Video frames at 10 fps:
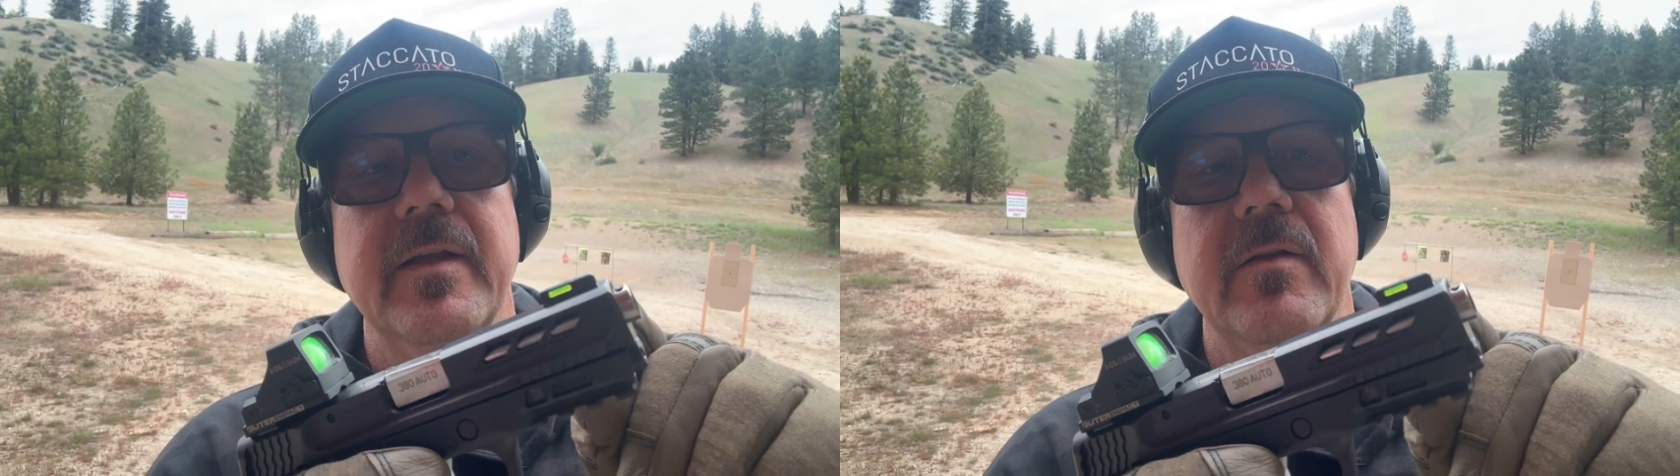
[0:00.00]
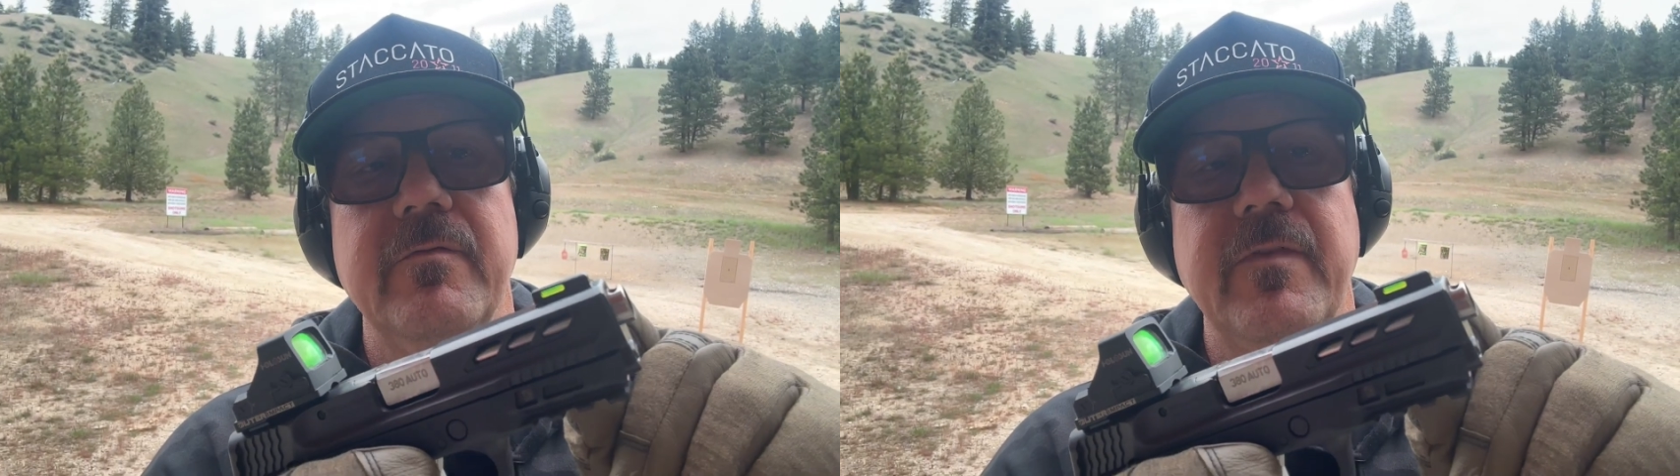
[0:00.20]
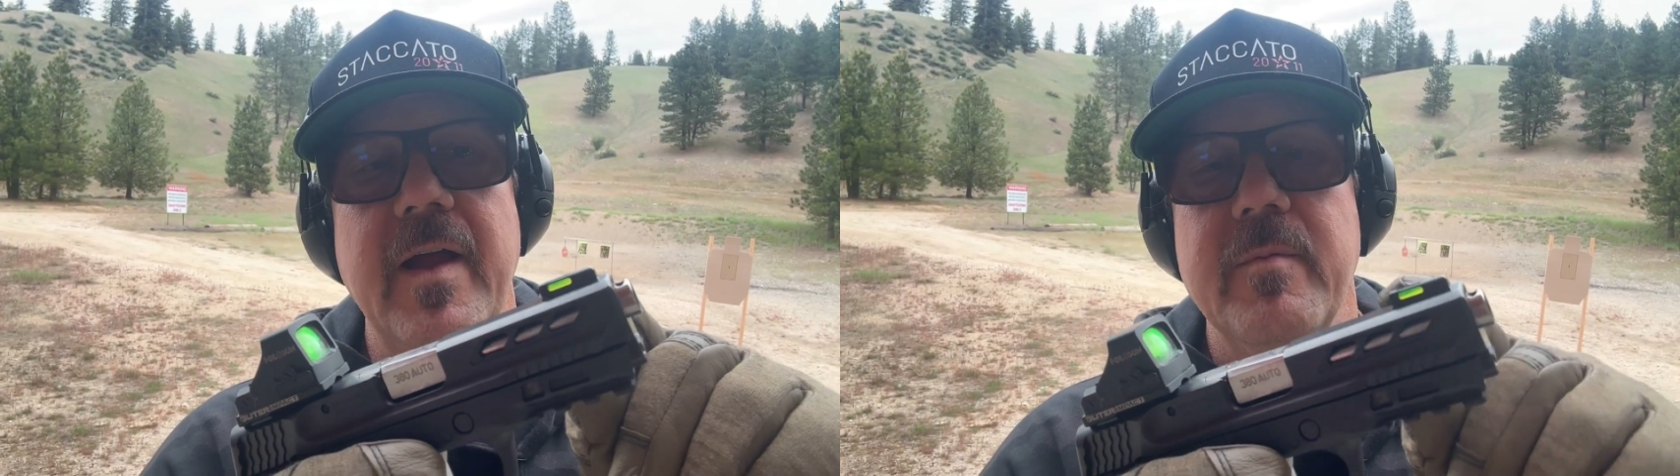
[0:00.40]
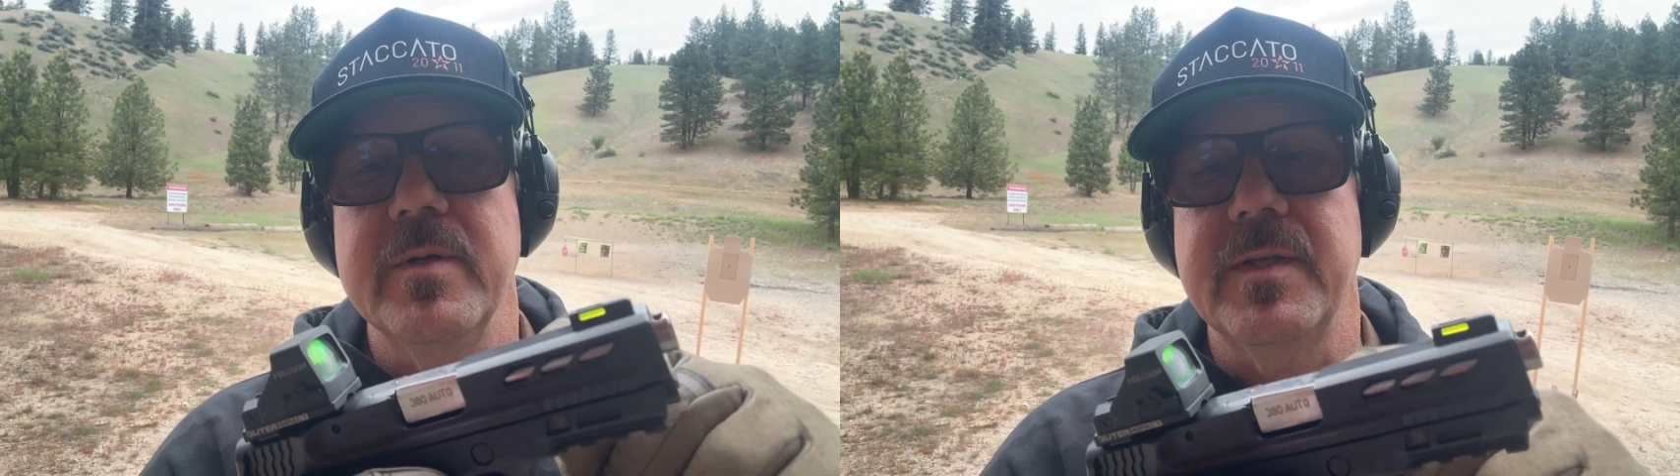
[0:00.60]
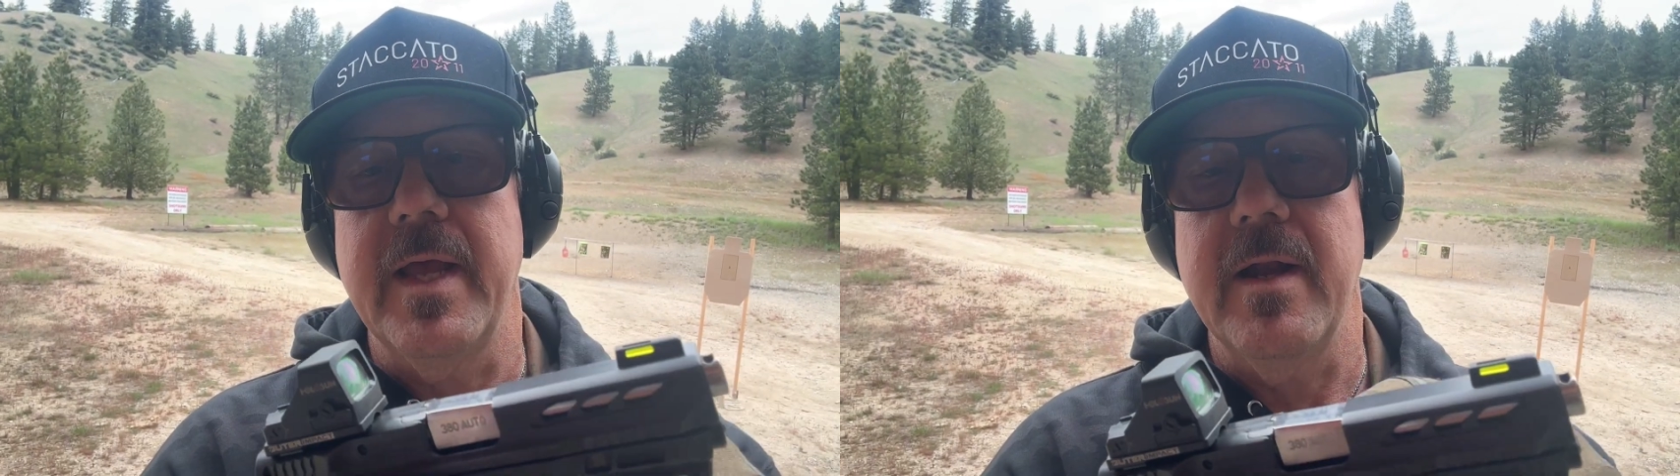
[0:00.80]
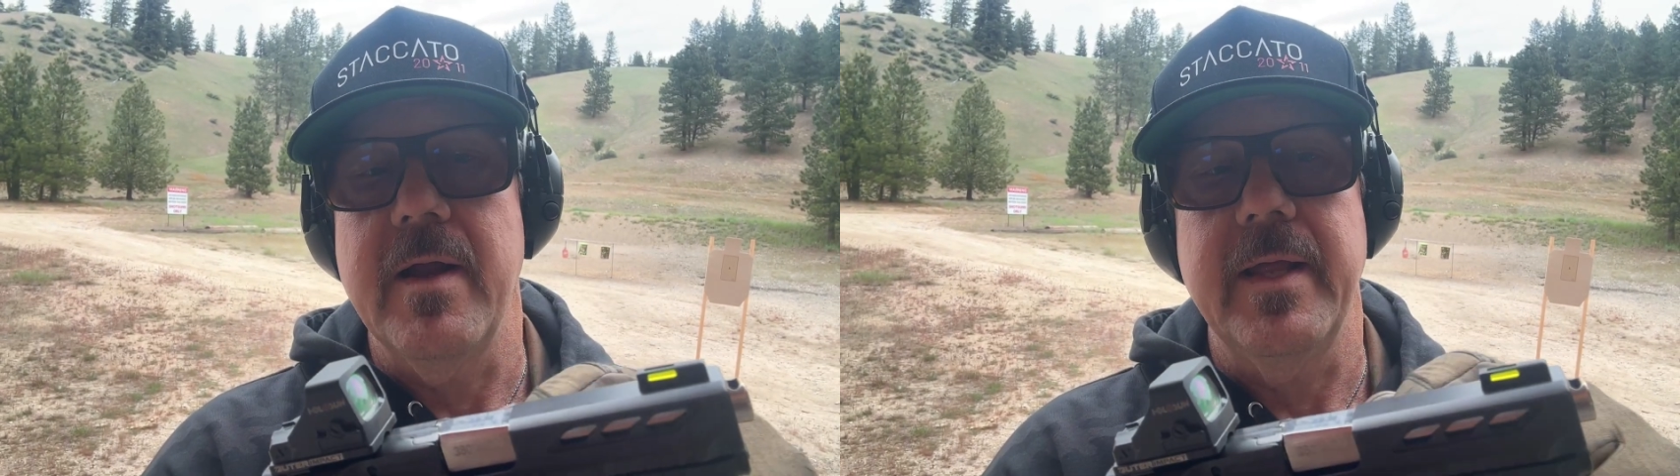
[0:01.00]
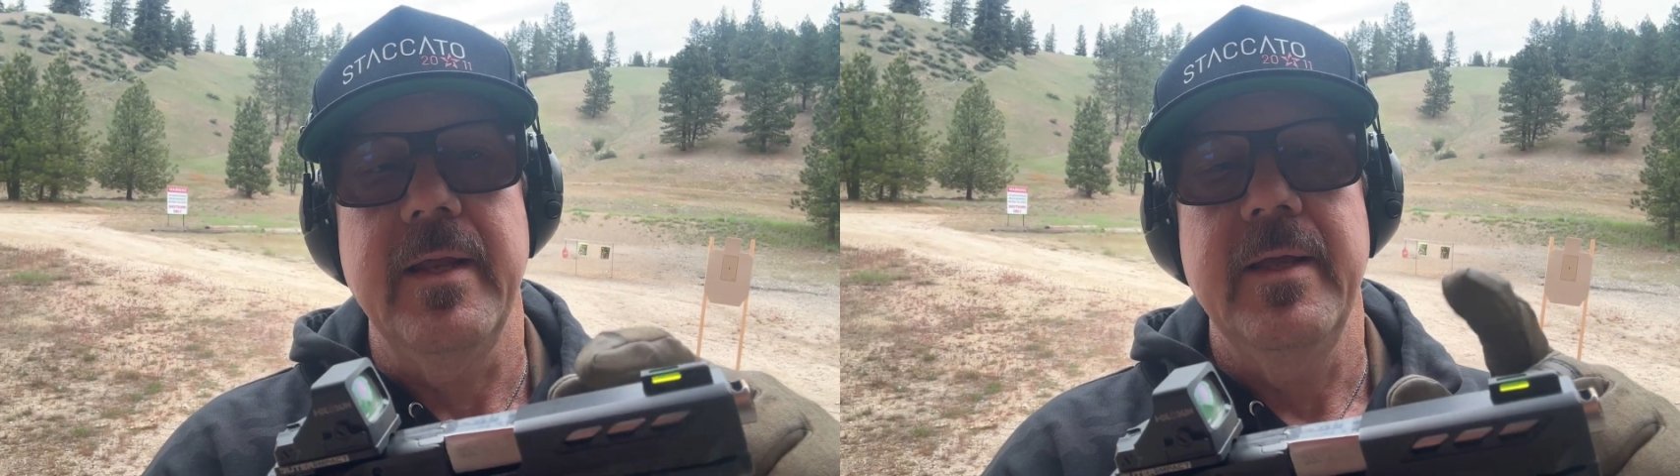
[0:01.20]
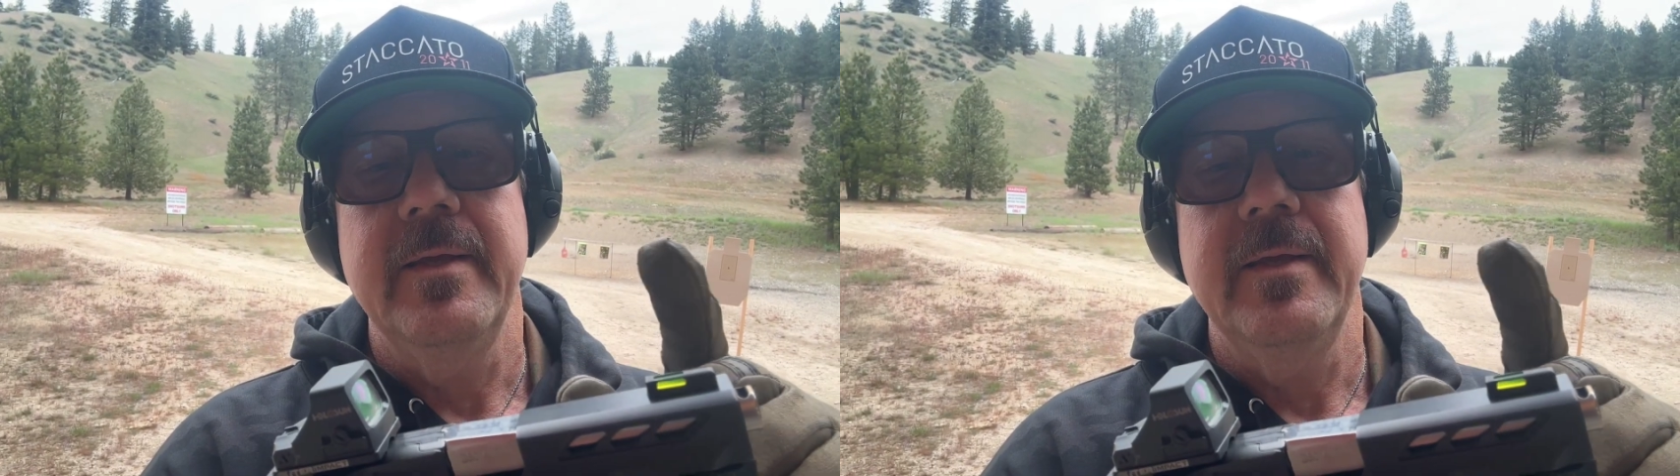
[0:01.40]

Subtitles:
you got a little fiber sight on it.